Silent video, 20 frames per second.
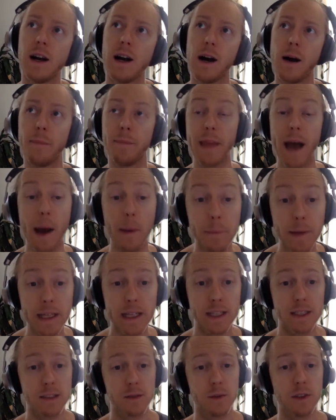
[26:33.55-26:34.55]
Not
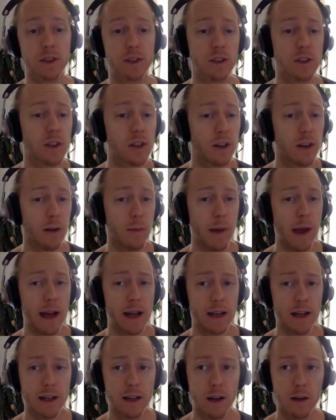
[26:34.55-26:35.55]
because we should turn our back
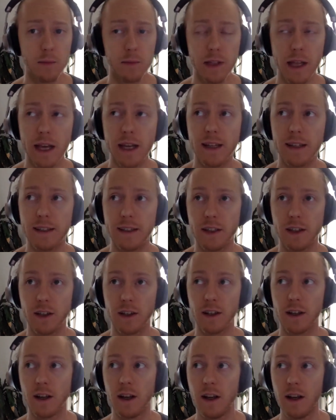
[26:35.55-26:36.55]
on our planet here.